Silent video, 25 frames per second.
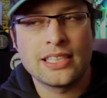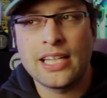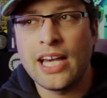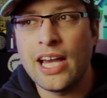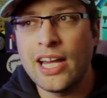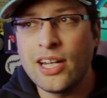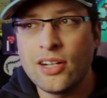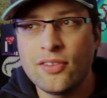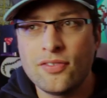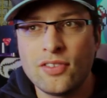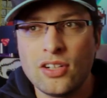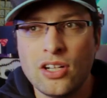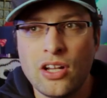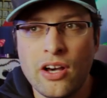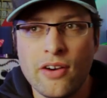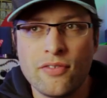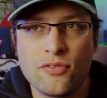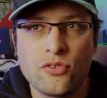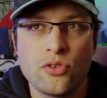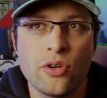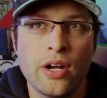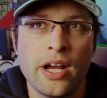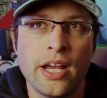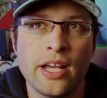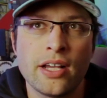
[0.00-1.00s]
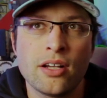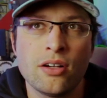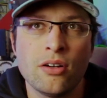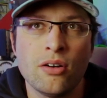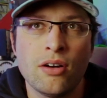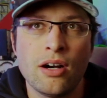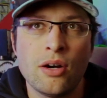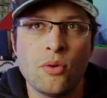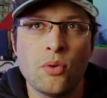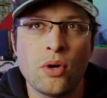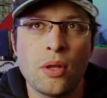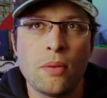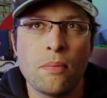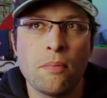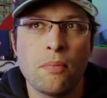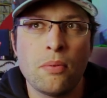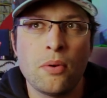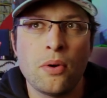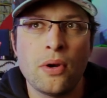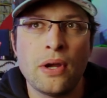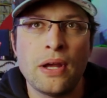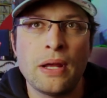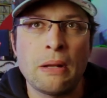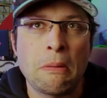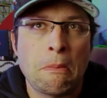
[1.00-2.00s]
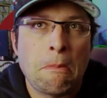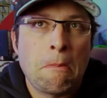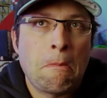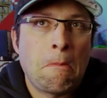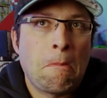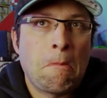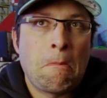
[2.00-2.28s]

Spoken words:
kind of a love triangle at one point.